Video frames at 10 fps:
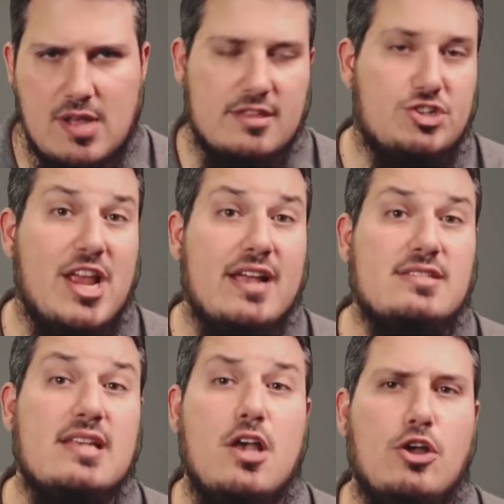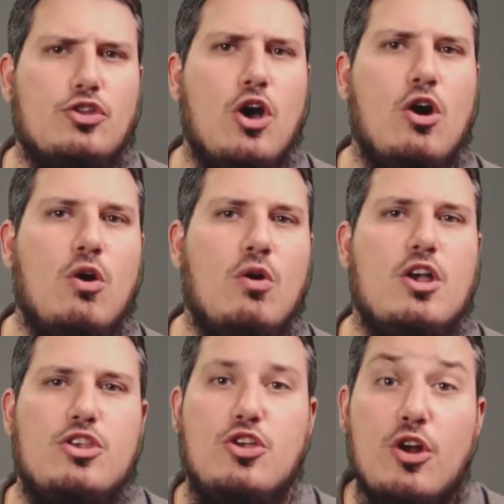The Sheikh says, No,
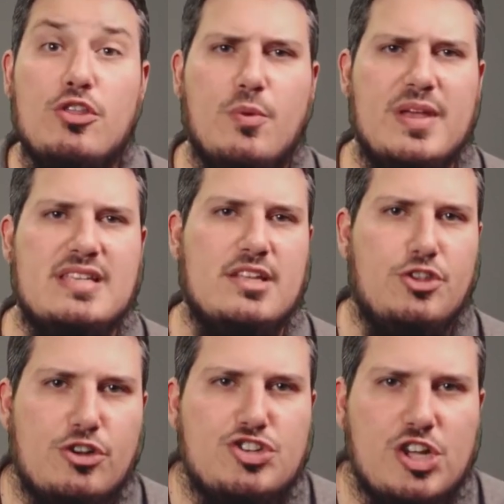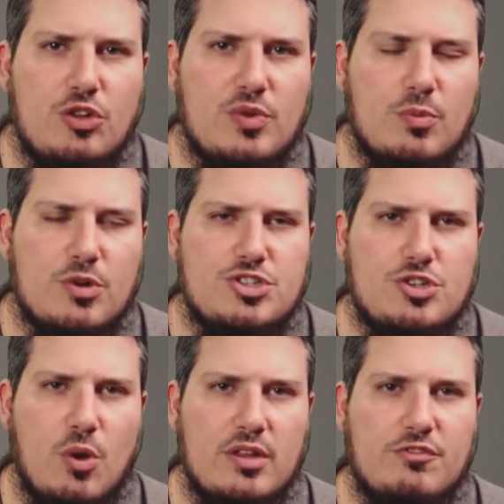you're the reason your children were
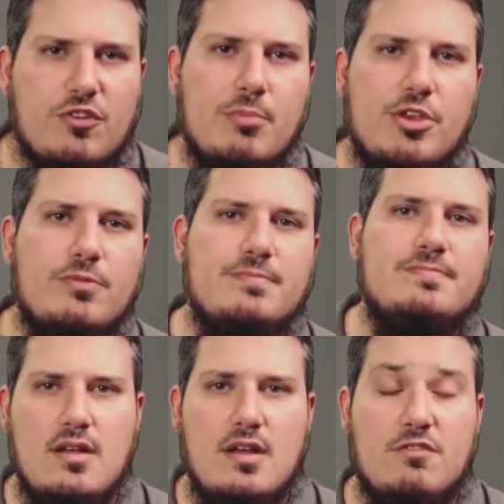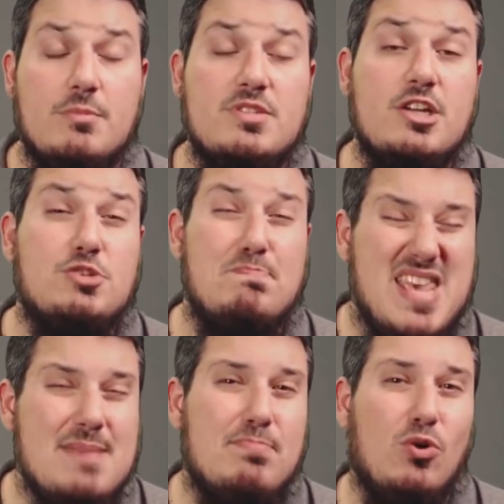stolen from you. From such
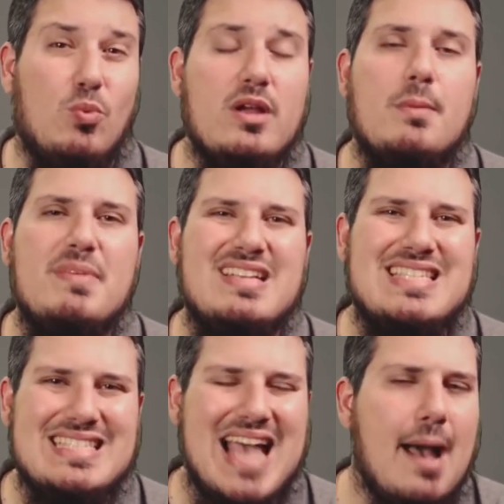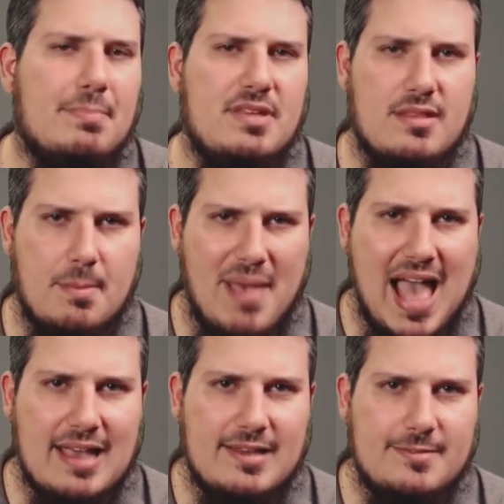people, we are being stabbed in the
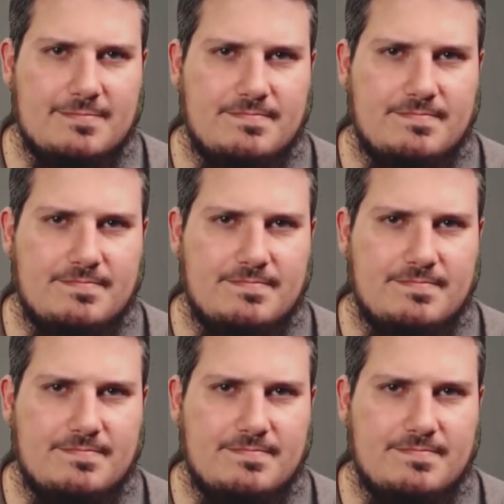back.